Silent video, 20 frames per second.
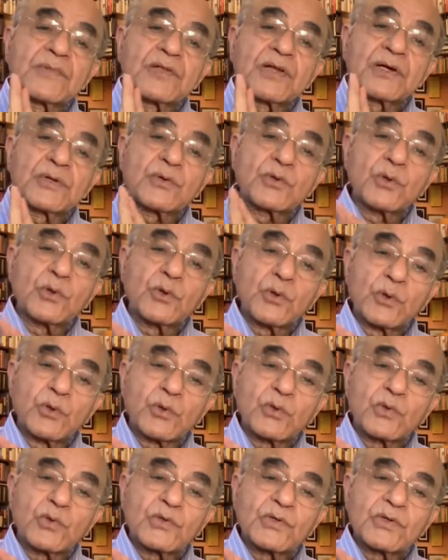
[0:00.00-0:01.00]
the
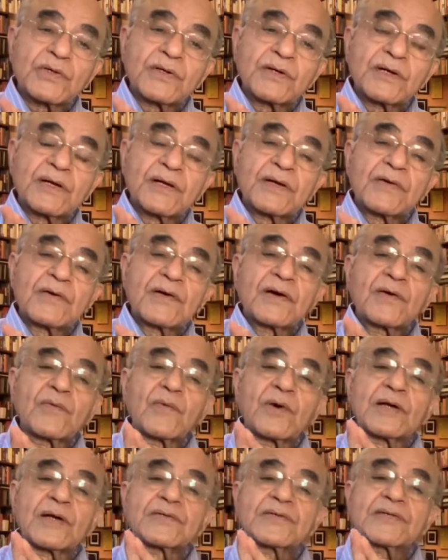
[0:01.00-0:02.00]
guru
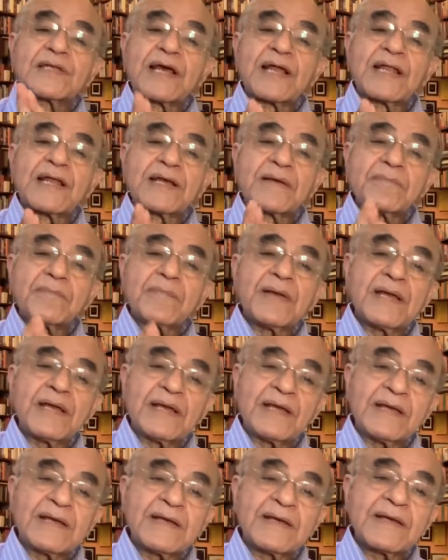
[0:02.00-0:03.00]
was telling
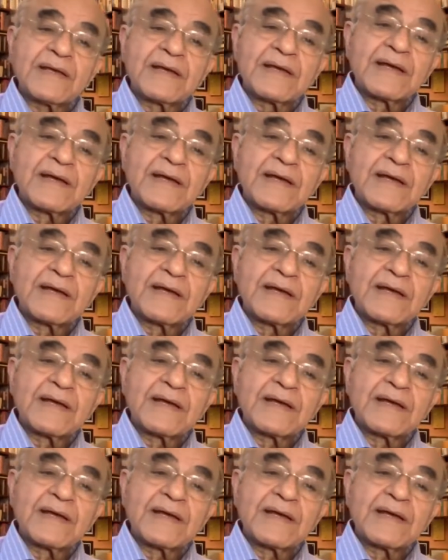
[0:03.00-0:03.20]
me